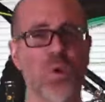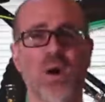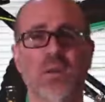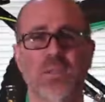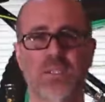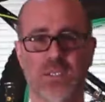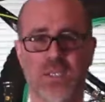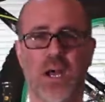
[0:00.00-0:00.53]

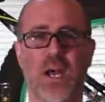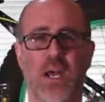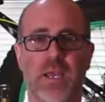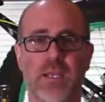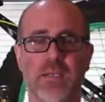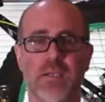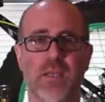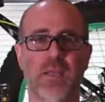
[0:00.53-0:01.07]
well
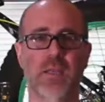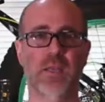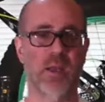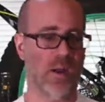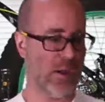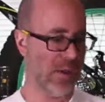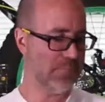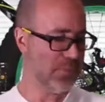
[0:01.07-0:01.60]
designed.
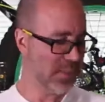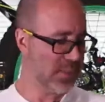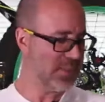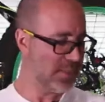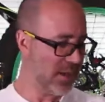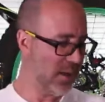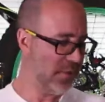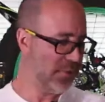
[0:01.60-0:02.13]
Um, you can
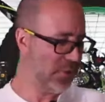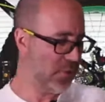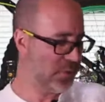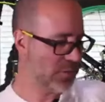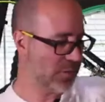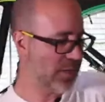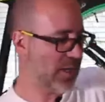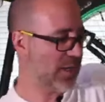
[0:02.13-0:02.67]
tell that there
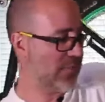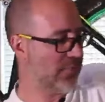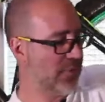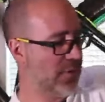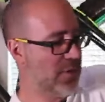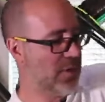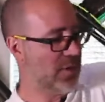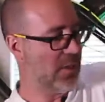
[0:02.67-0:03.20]
was a lot of
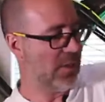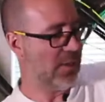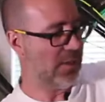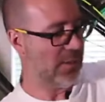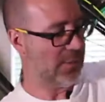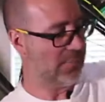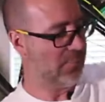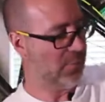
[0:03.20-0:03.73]

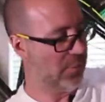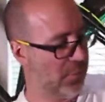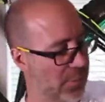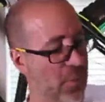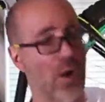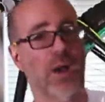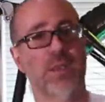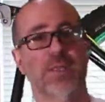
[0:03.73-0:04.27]
um,
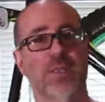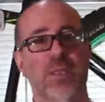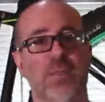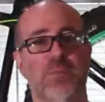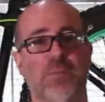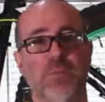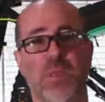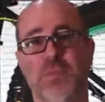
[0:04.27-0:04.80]
thought
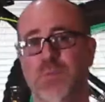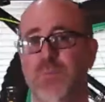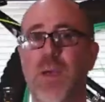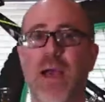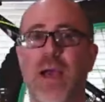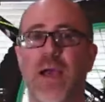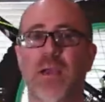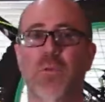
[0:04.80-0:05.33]
in this
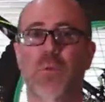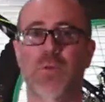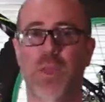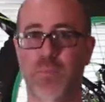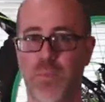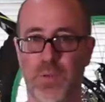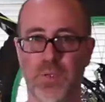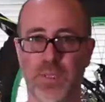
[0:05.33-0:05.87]
bag when
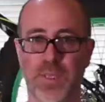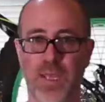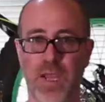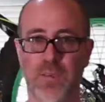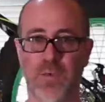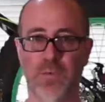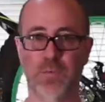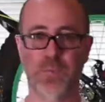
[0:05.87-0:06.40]
they put it
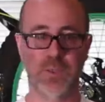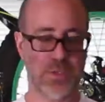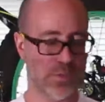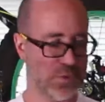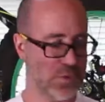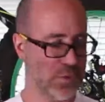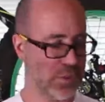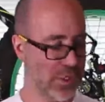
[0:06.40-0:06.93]
together
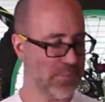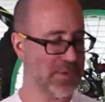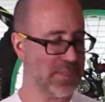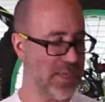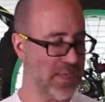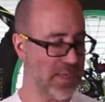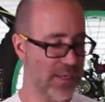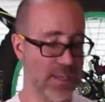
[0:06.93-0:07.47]
because you're going to be
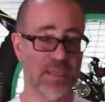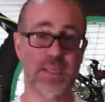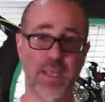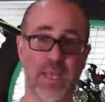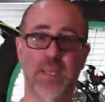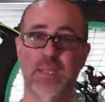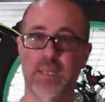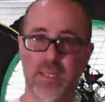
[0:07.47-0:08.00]
taking it
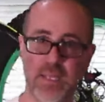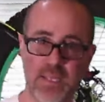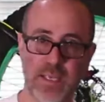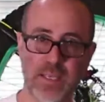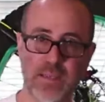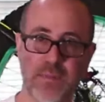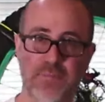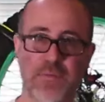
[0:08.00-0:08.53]
again
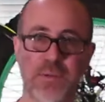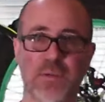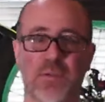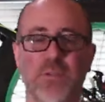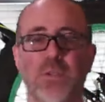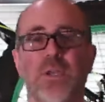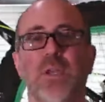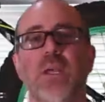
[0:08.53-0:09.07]
in the
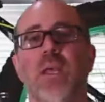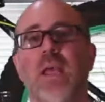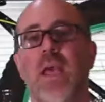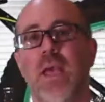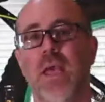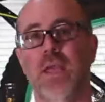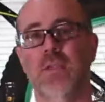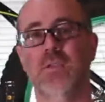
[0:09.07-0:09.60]
field
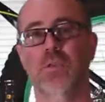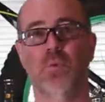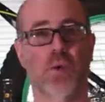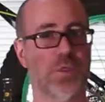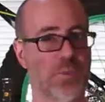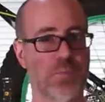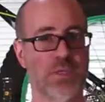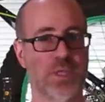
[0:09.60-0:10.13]
and you
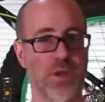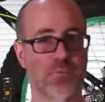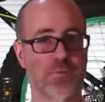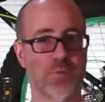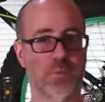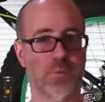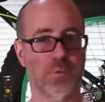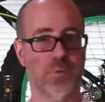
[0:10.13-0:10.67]
want it to be
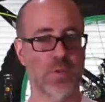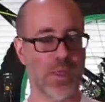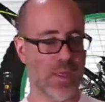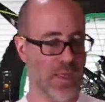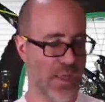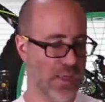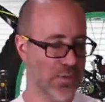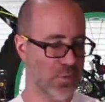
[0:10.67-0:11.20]
comfortable
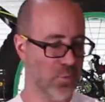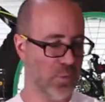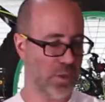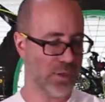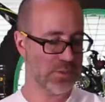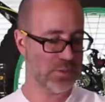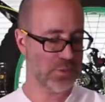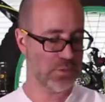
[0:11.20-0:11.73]
and you
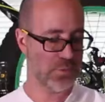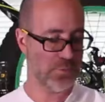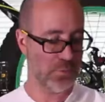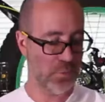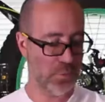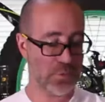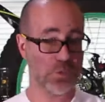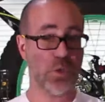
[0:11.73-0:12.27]
want it to of
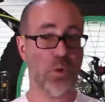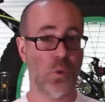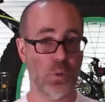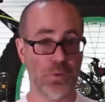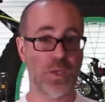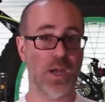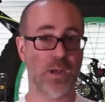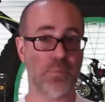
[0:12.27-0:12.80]
course
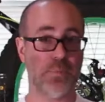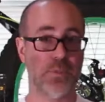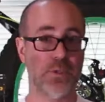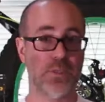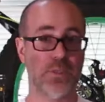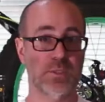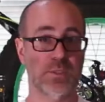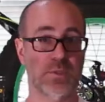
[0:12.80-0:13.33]
hold up
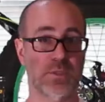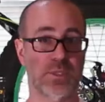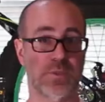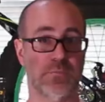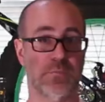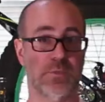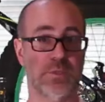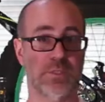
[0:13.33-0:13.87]
to the
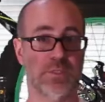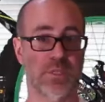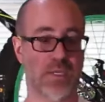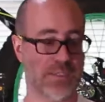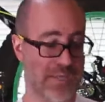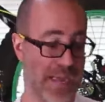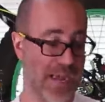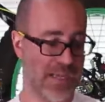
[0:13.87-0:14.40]
different uh,
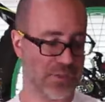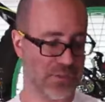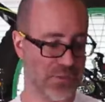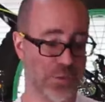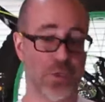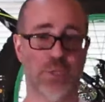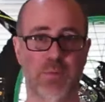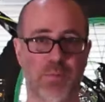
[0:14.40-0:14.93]

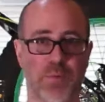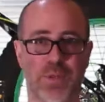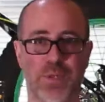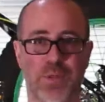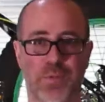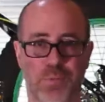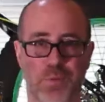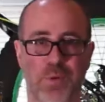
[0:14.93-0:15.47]
tasks you're going to be putting
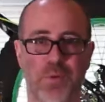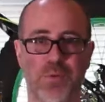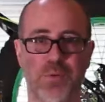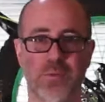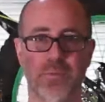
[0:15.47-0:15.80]
it through.